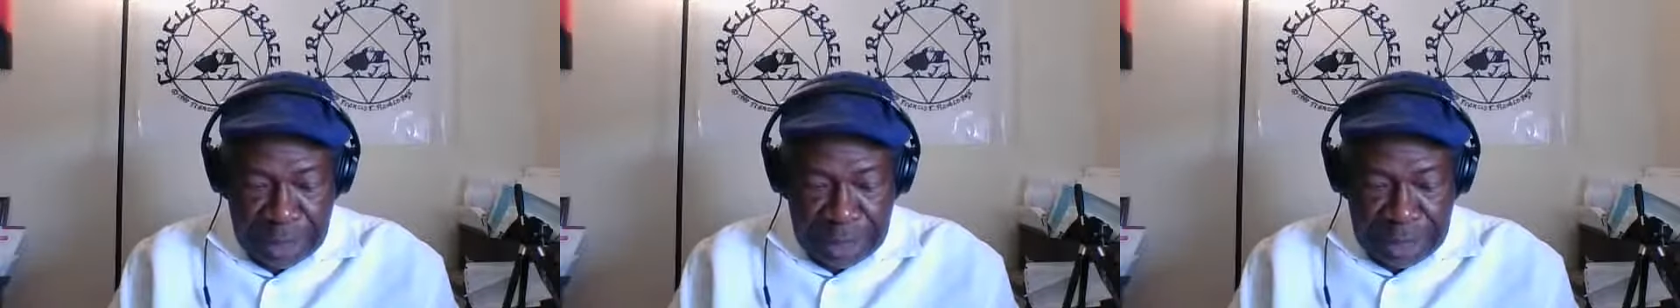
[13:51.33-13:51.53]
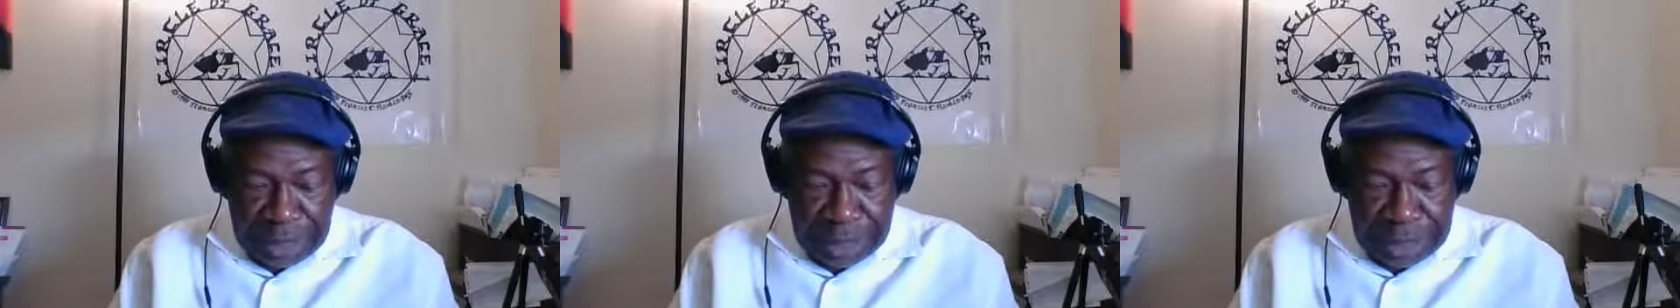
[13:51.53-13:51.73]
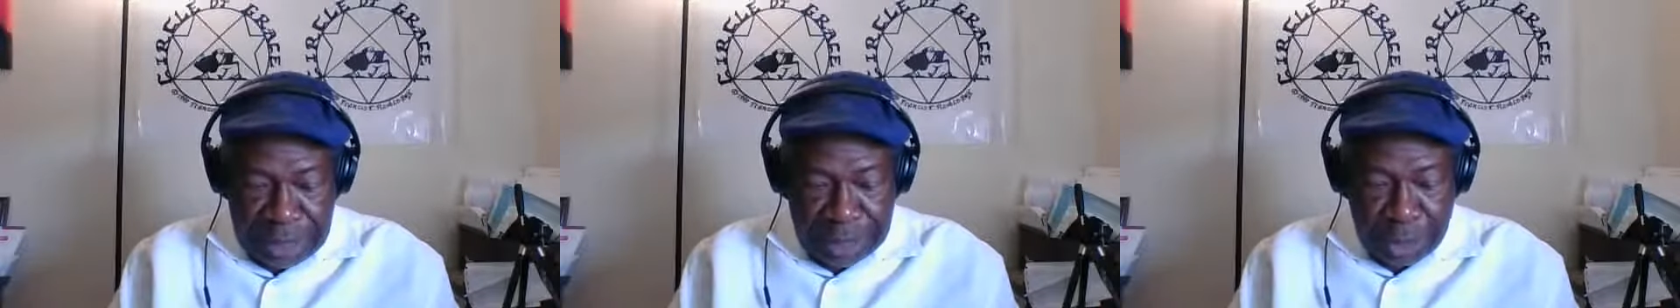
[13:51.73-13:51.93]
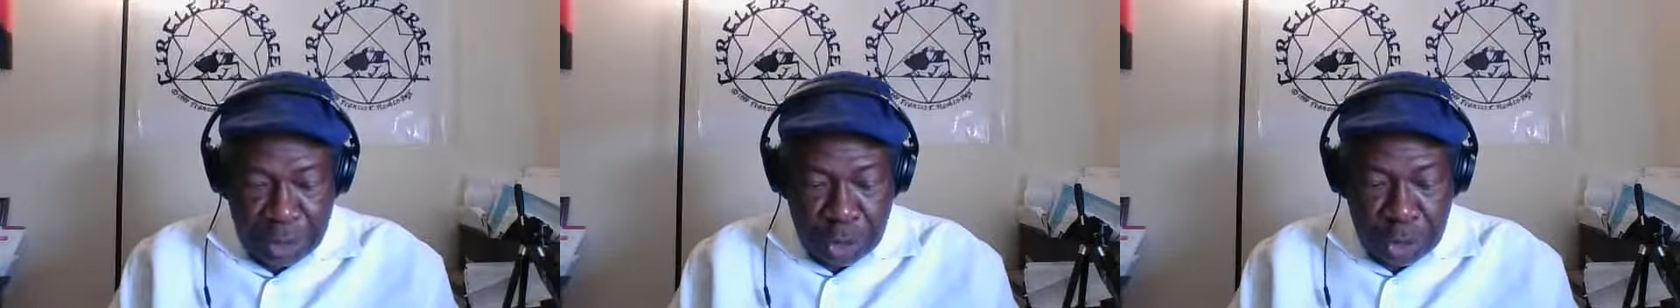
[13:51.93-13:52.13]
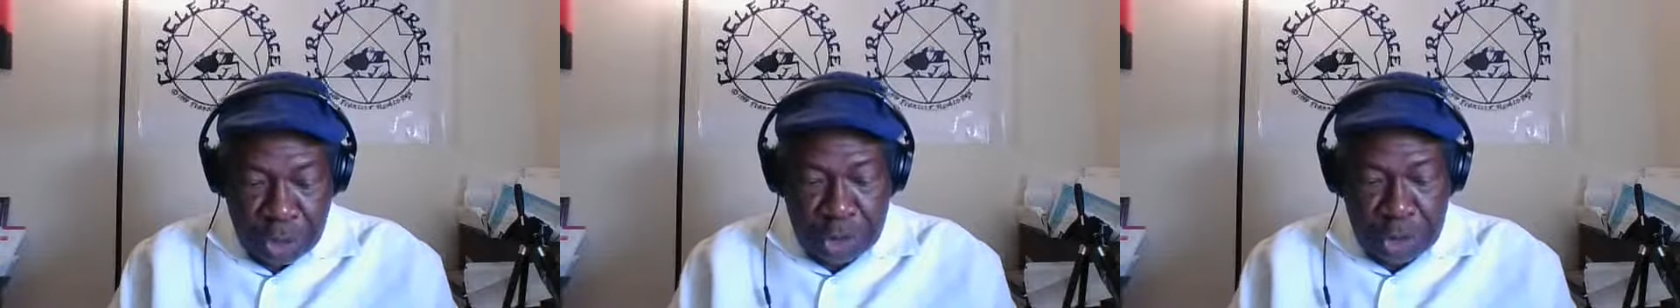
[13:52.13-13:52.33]
He says
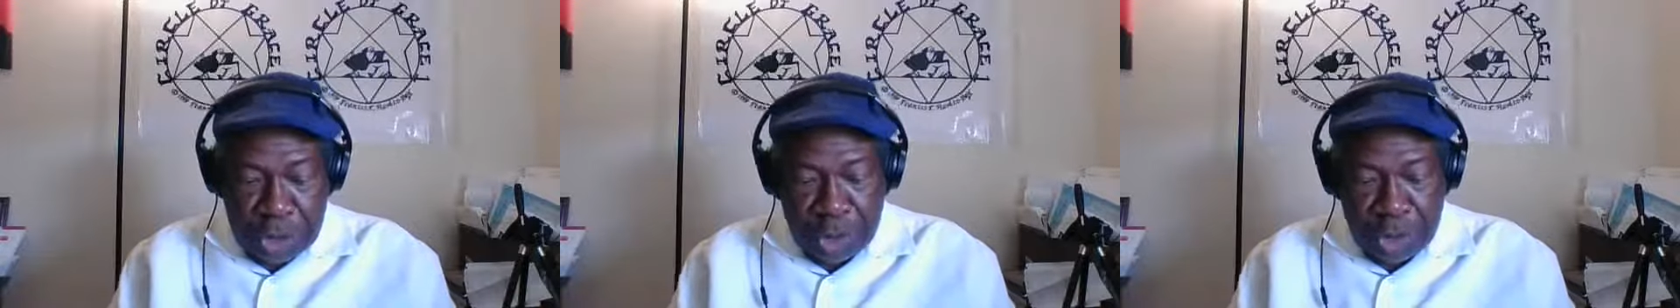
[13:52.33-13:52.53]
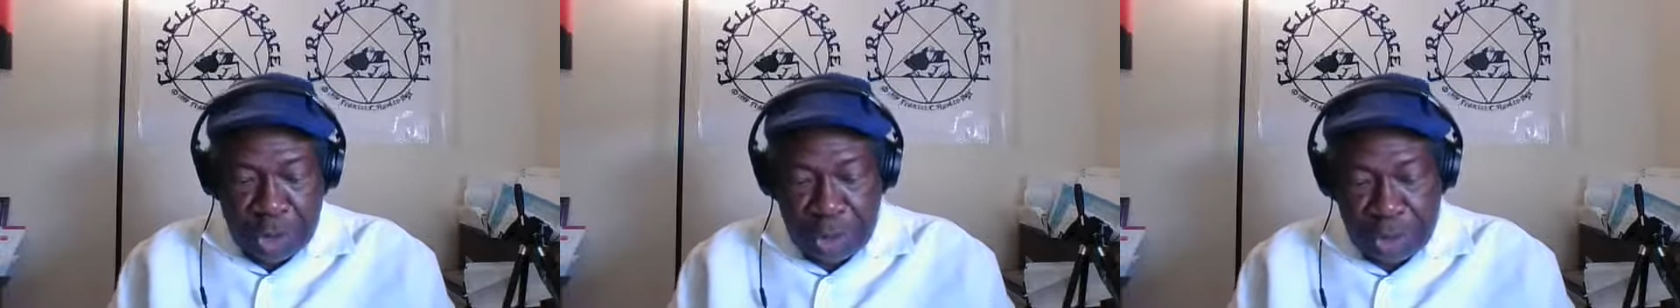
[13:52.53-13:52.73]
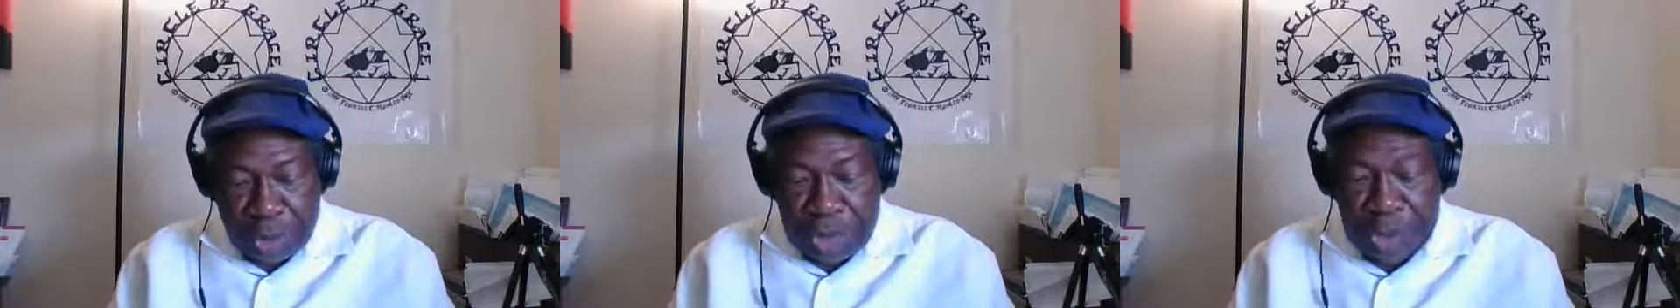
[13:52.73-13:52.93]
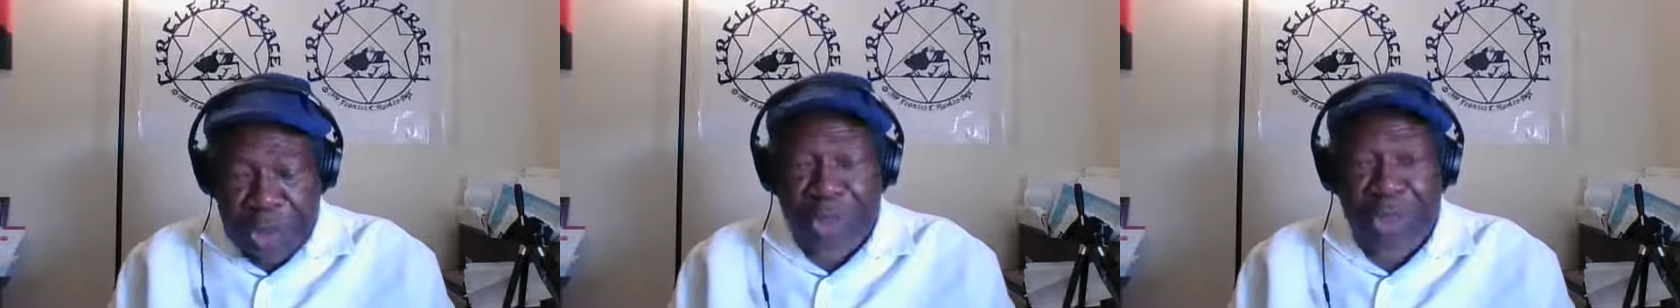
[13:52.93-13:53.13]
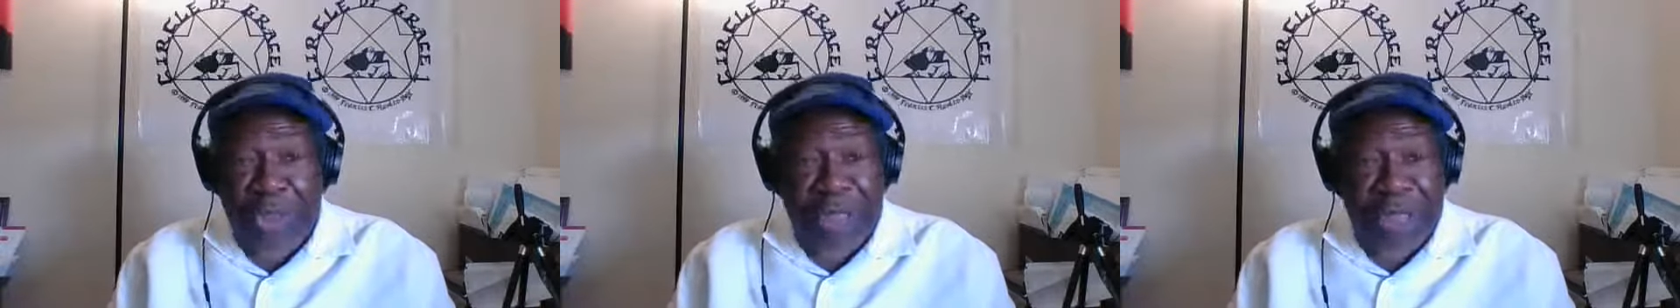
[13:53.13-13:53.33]
you should
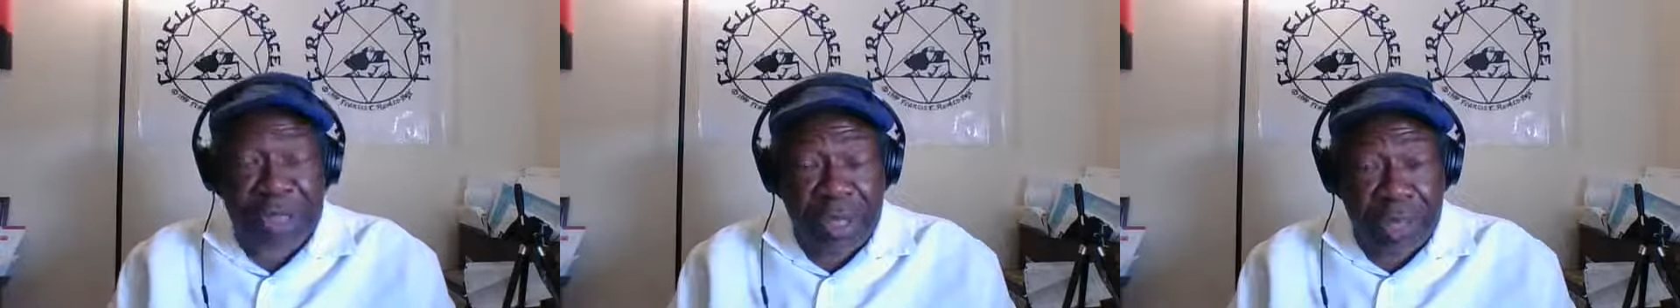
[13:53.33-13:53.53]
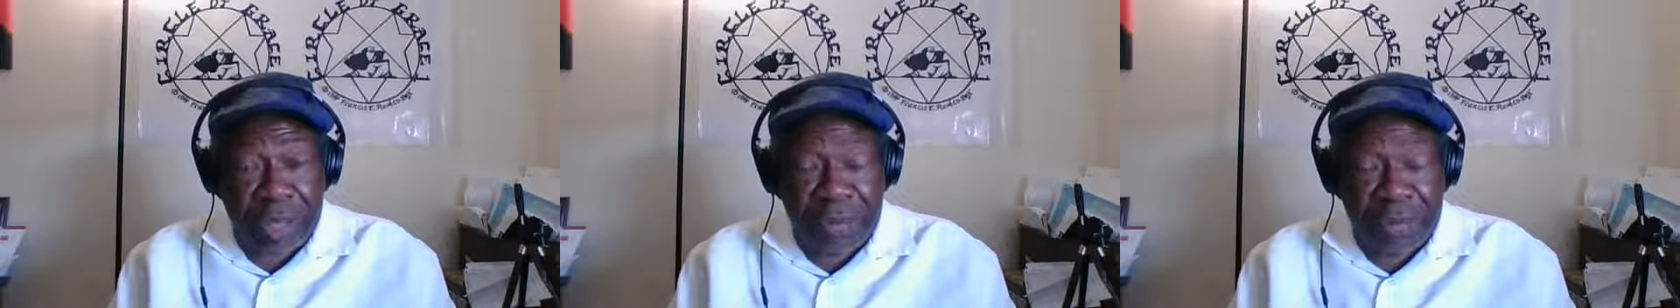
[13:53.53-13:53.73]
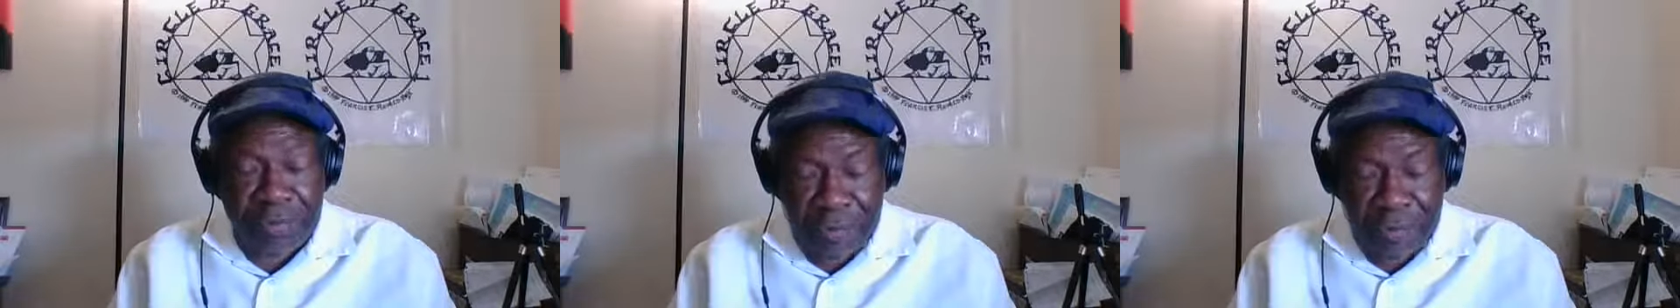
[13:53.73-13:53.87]
encourage yourself.